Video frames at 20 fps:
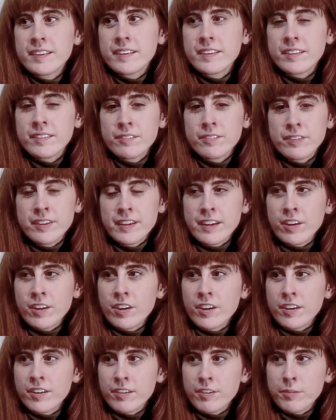feeling
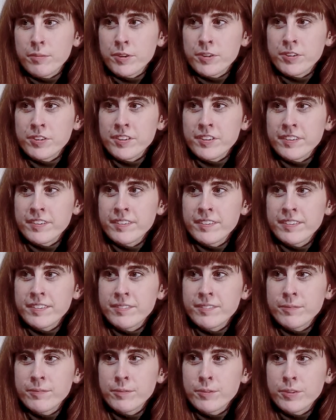harder emotions
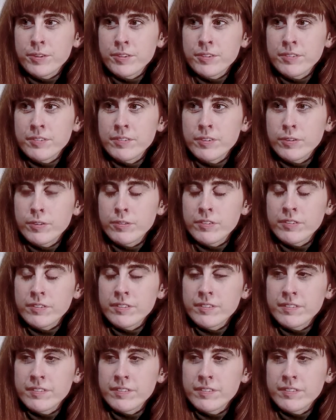more often.